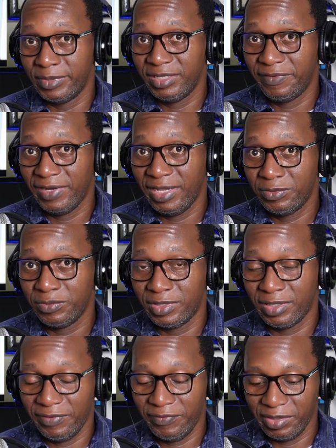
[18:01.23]
D flat
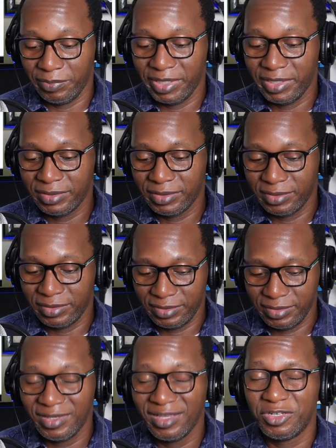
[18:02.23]
with F in the bass,
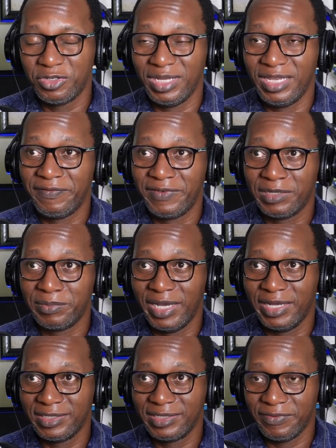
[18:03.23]
to E flat
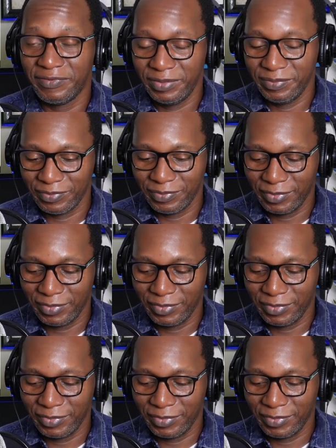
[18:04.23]
minor 7.